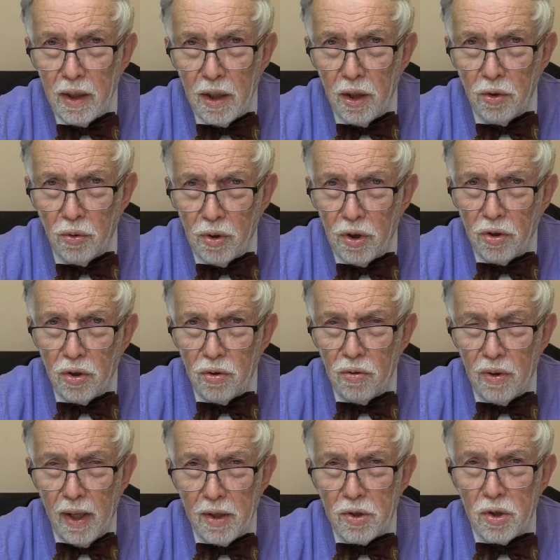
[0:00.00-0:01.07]
In order to do
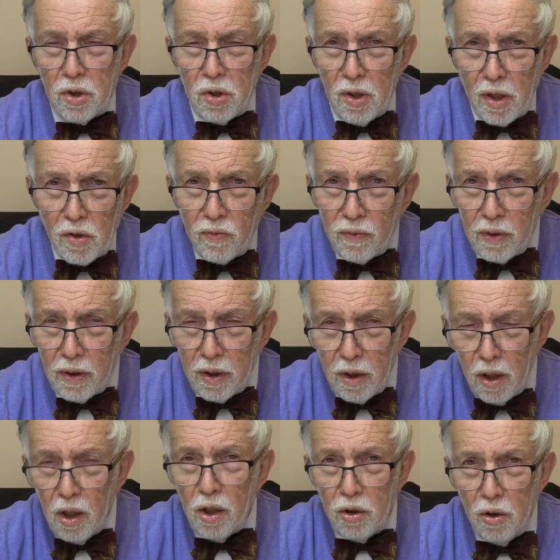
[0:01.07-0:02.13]
that successfully,
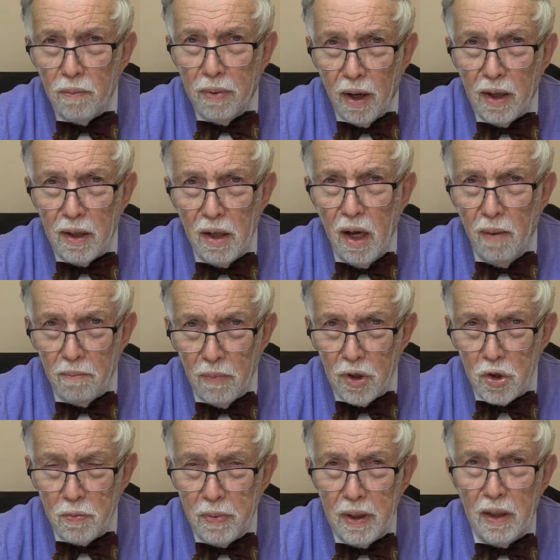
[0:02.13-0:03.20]
your body
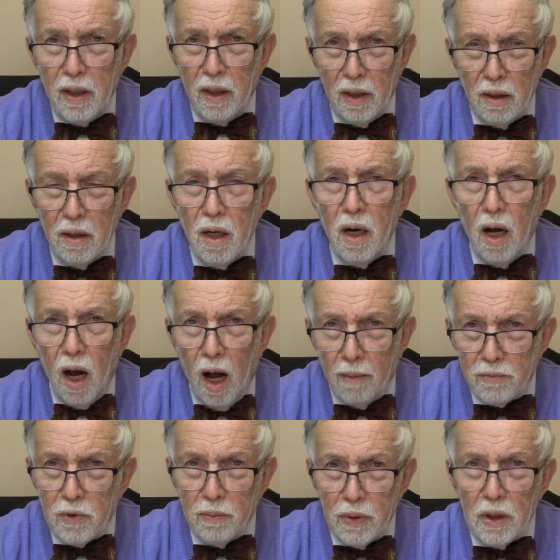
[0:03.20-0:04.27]
must be in
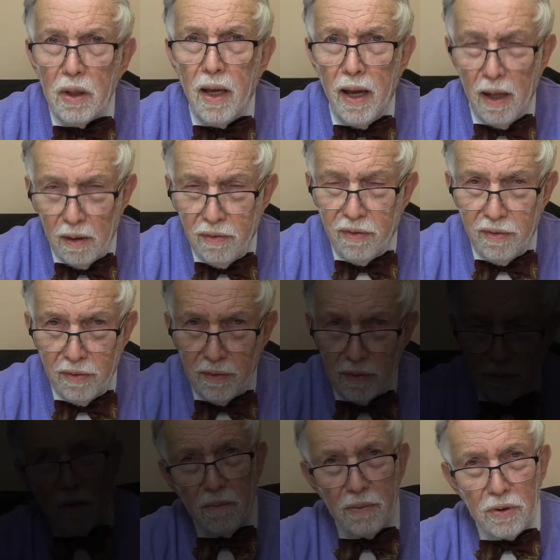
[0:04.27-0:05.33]
optimal health.
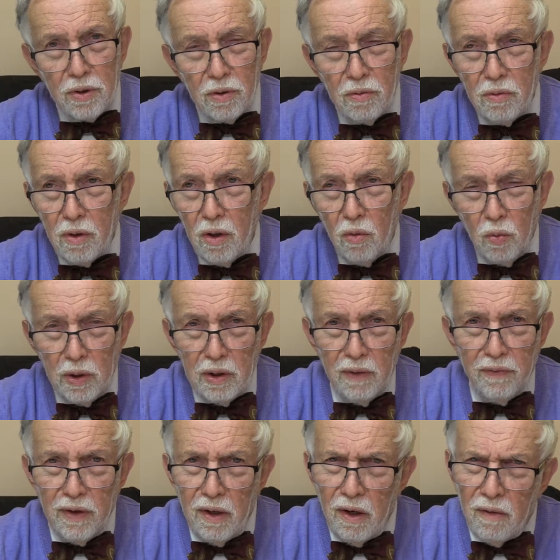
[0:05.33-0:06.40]
Number two, we
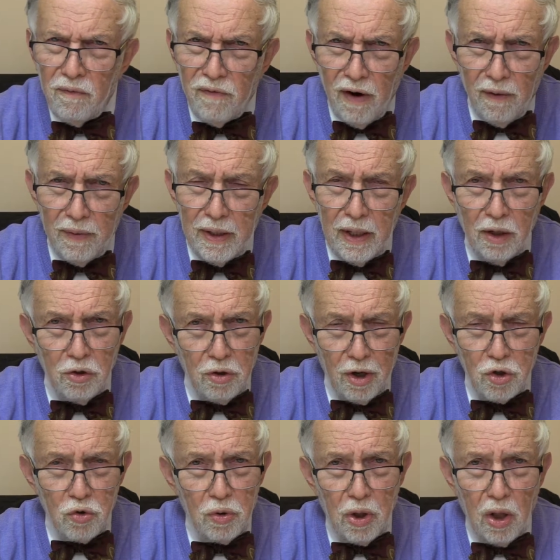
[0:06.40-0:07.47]
live in a very
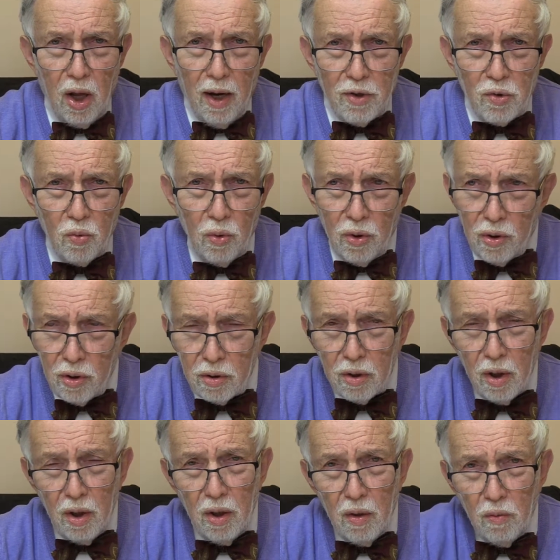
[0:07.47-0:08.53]
industrialized world,
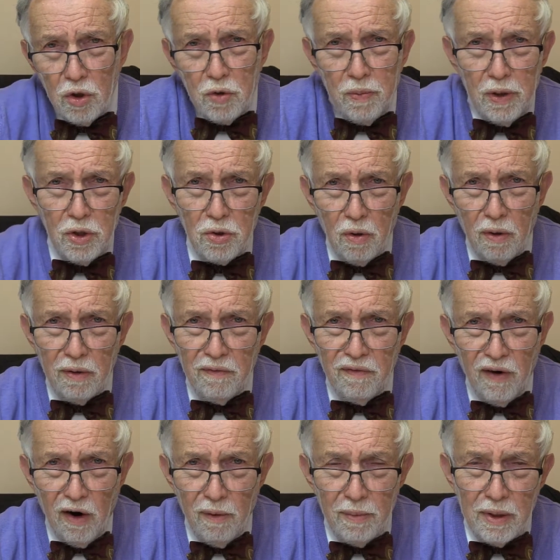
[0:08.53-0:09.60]
which means our
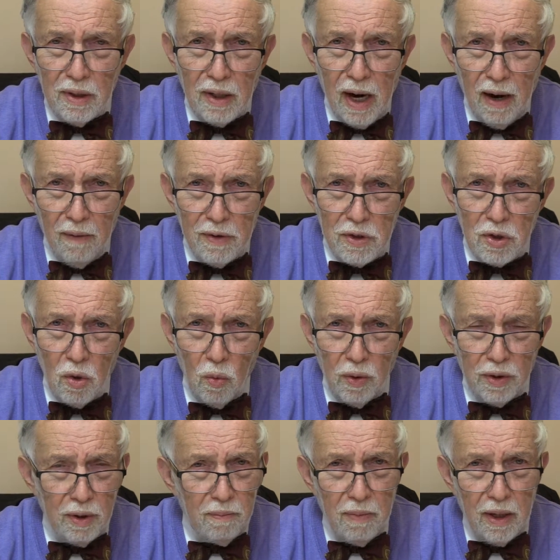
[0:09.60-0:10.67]
environment carries
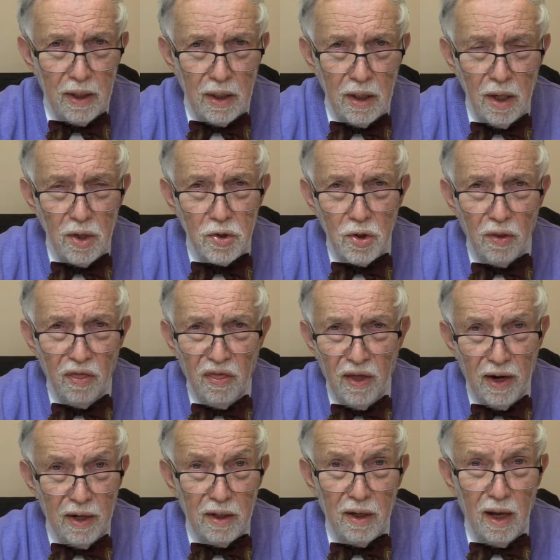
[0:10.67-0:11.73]
with it many
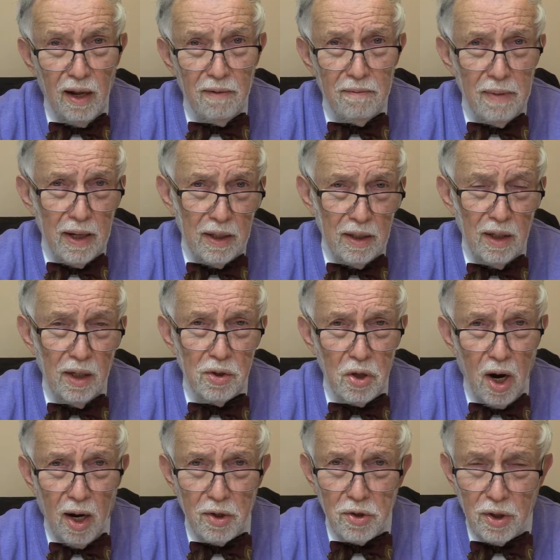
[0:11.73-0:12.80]
synthetic and many
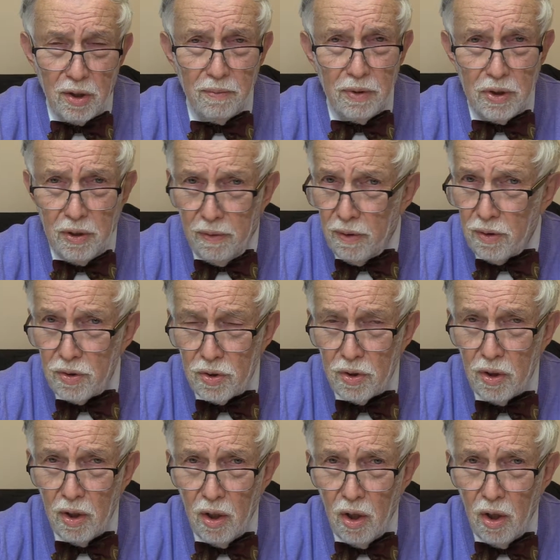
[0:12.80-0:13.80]
toxic materials.